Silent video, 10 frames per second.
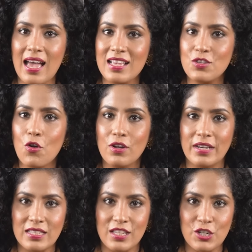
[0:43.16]
as
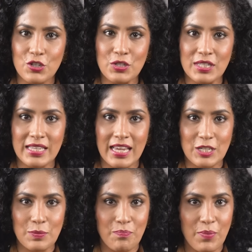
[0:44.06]
organizations
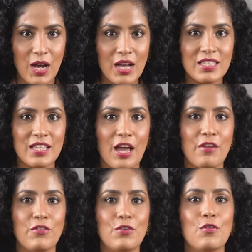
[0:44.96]
get a bird's
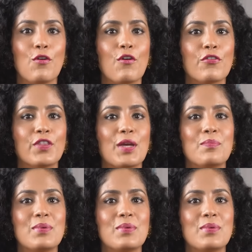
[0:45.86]
eye view of their